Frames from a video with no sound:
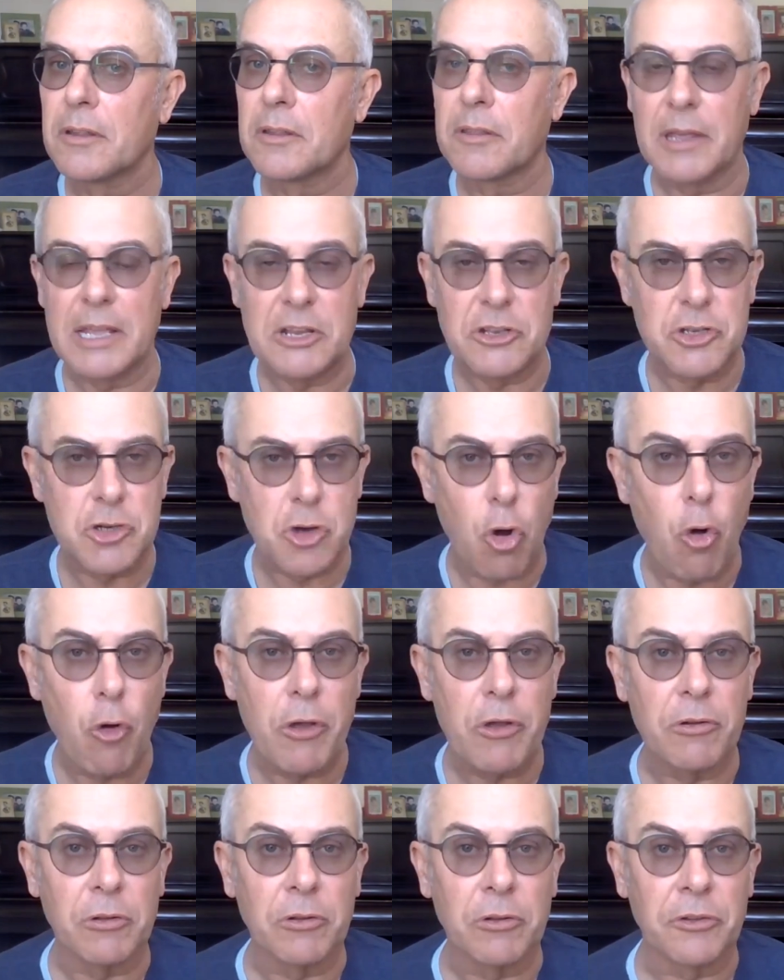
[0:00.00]
they
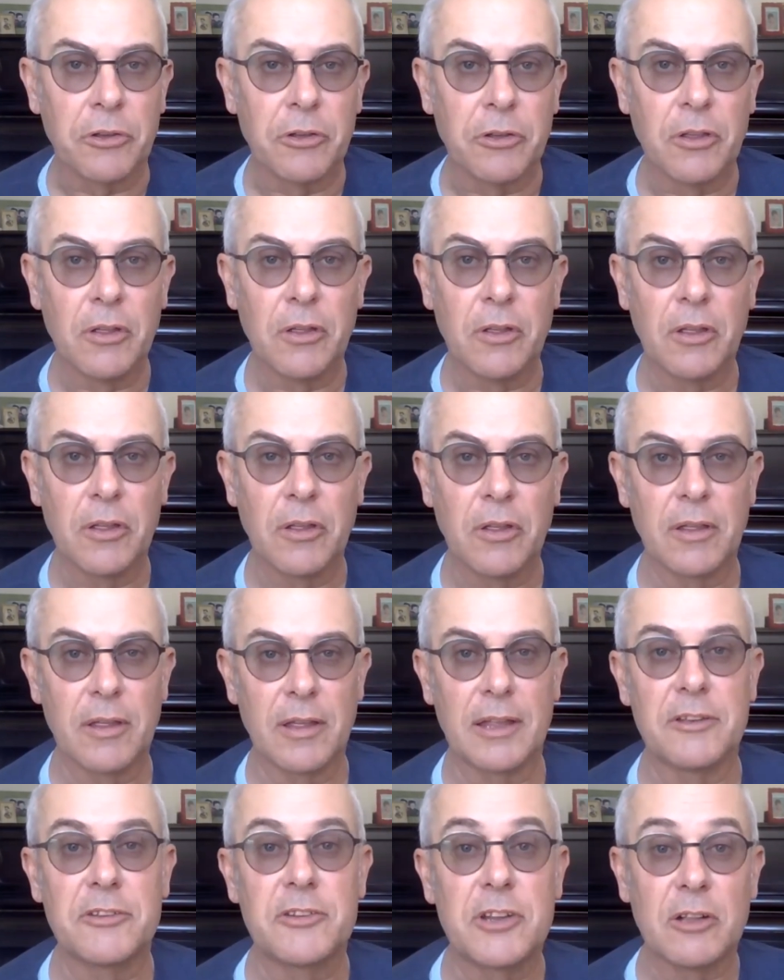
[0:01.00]
toiled,
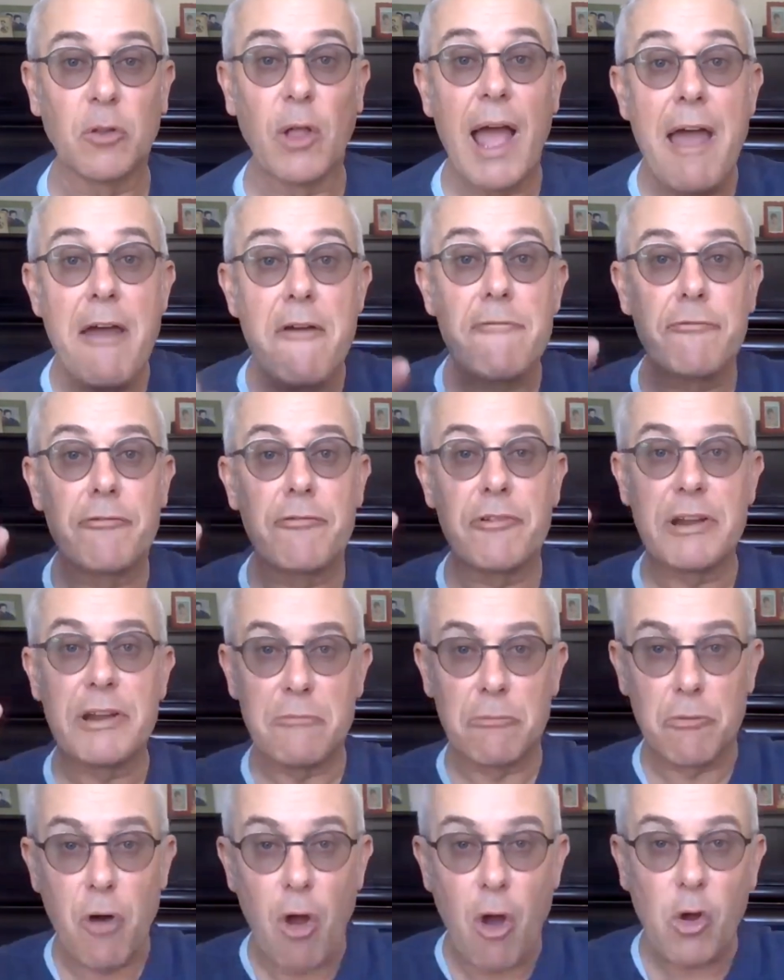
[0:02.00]
until every
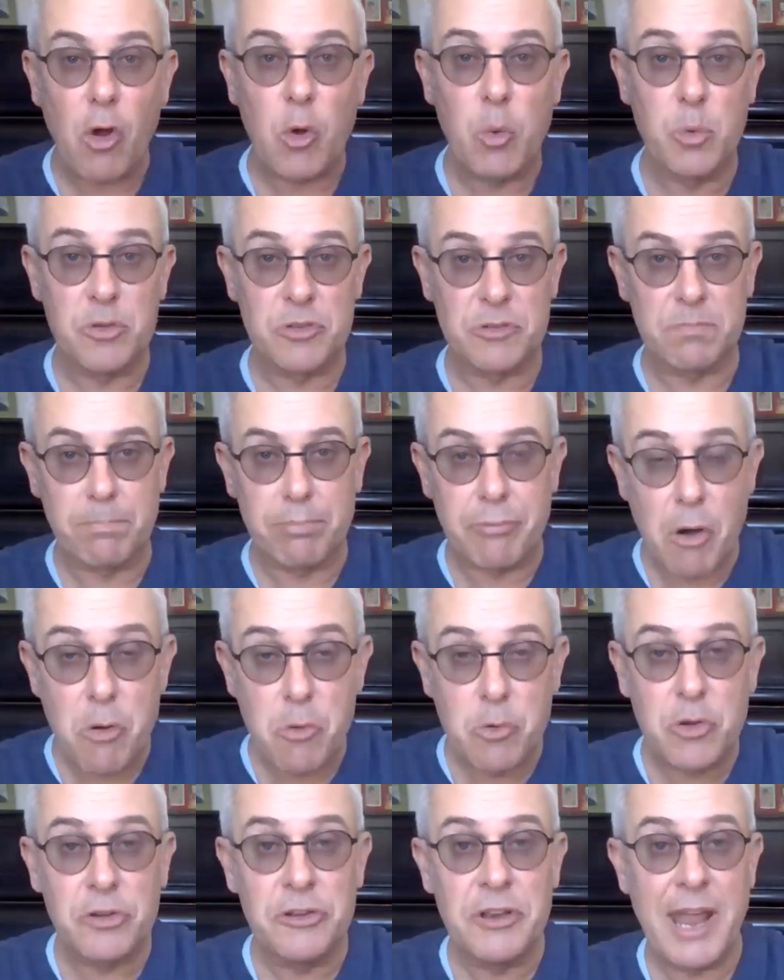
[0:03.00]
rock was
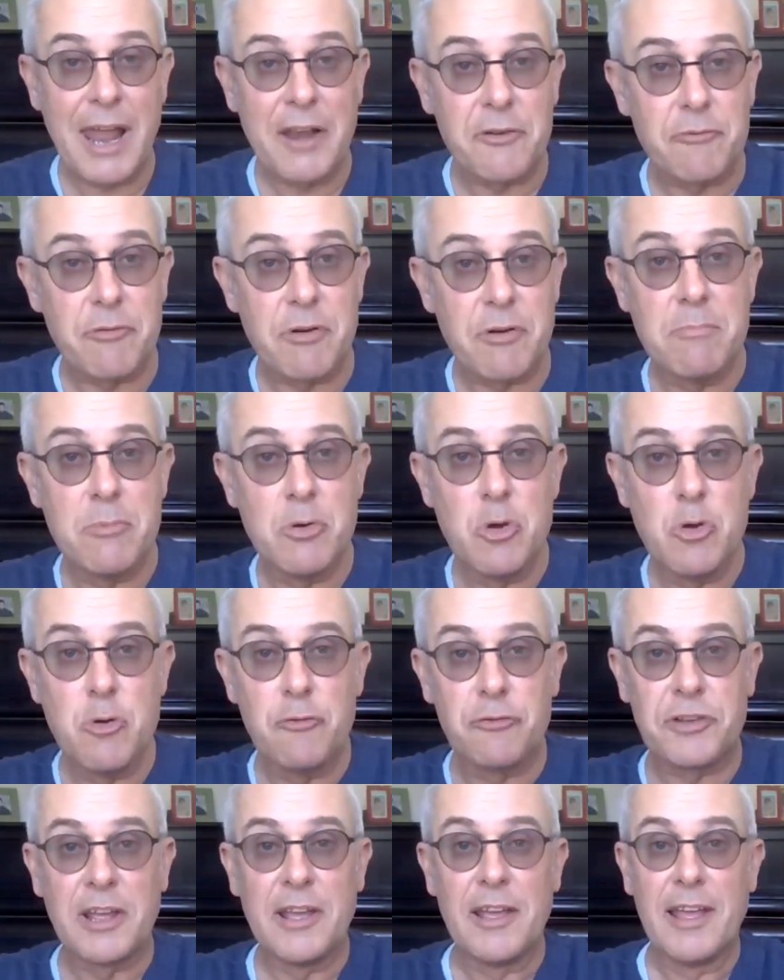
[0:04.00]
broken and
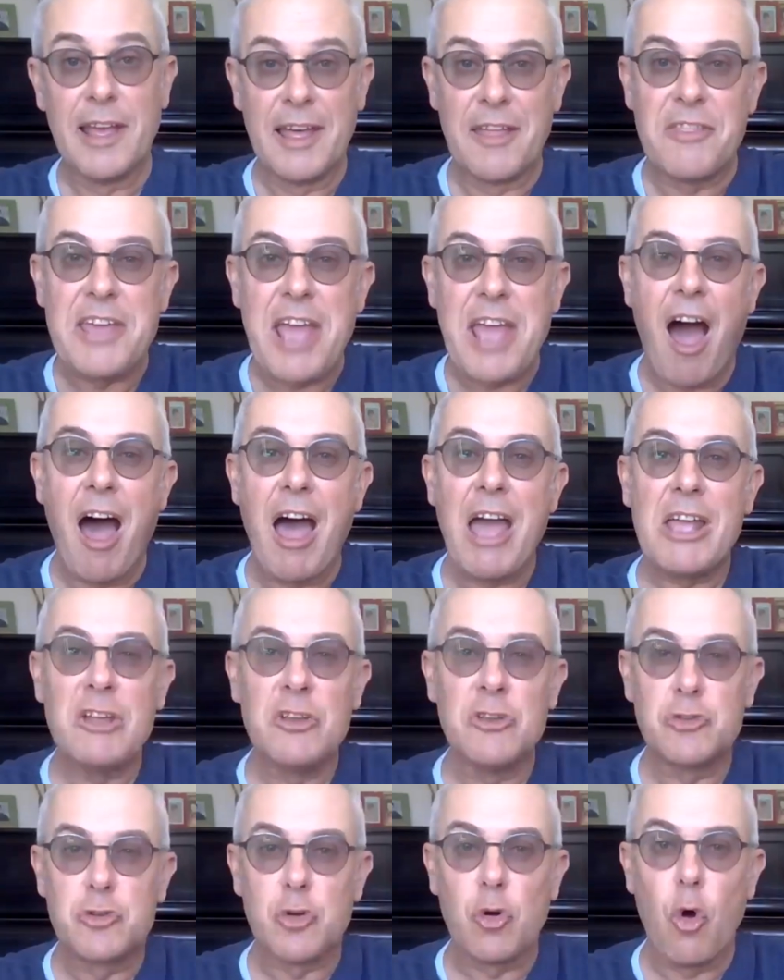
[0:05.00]
removed, and the
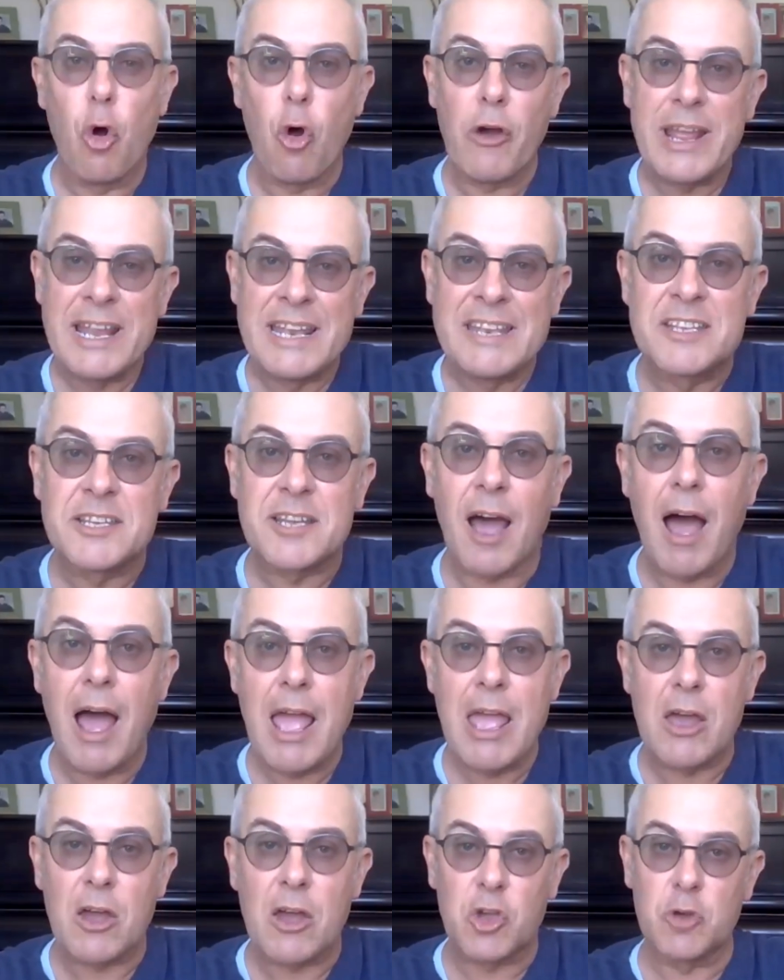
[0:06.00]
iron door
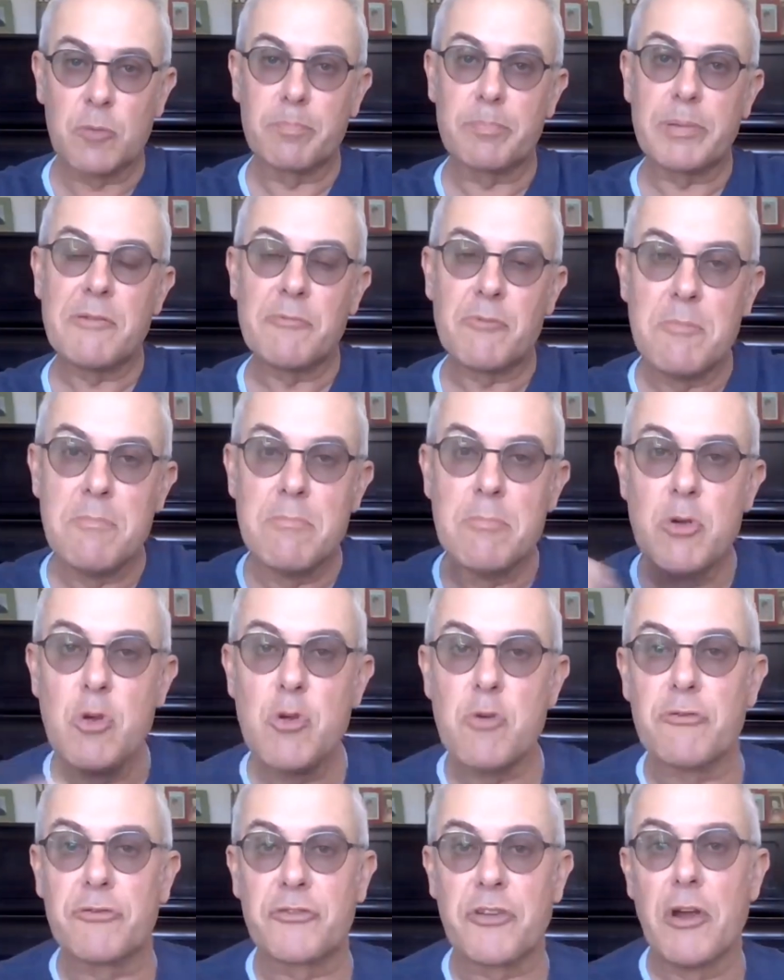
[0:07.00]
entire could be
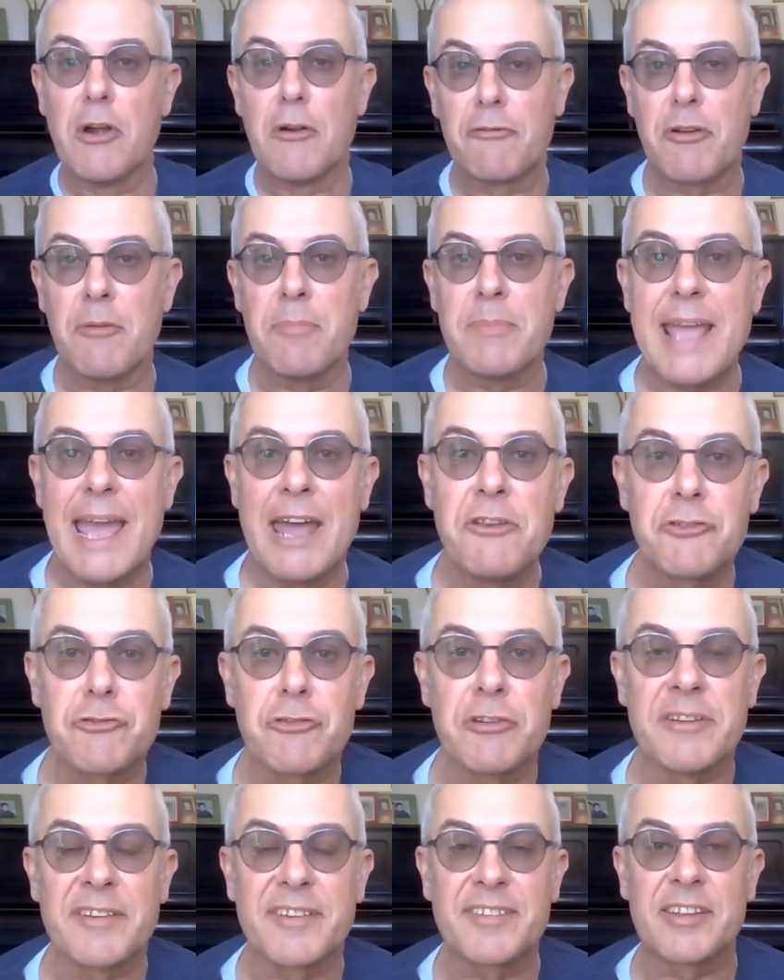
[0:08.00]
removed from the
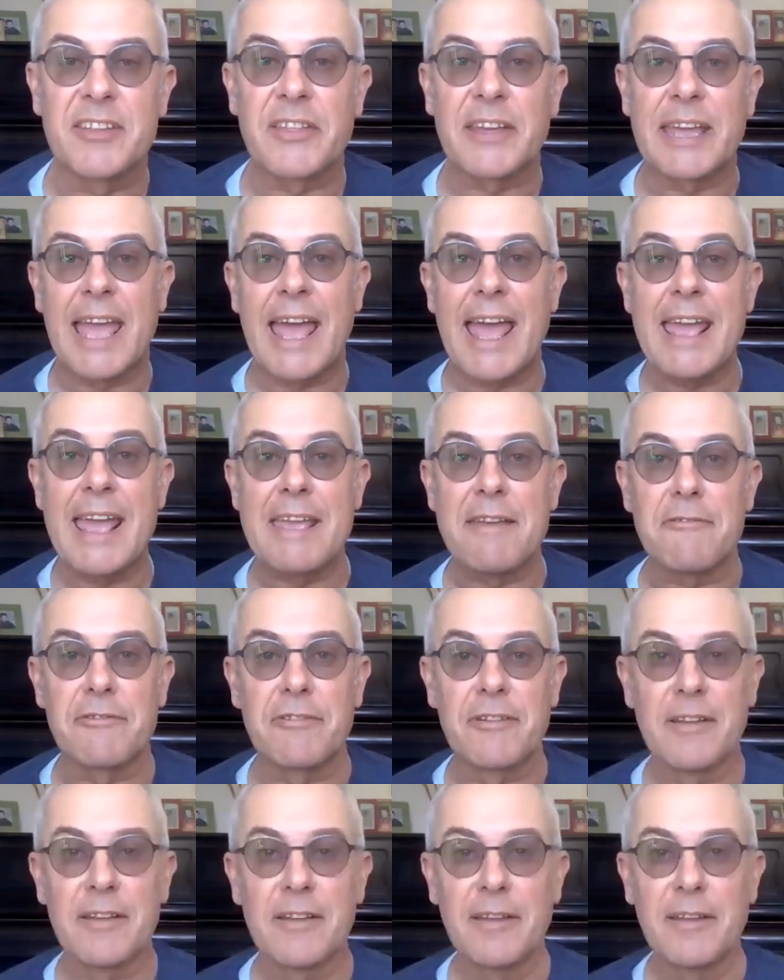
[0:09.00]
entrance to the cave.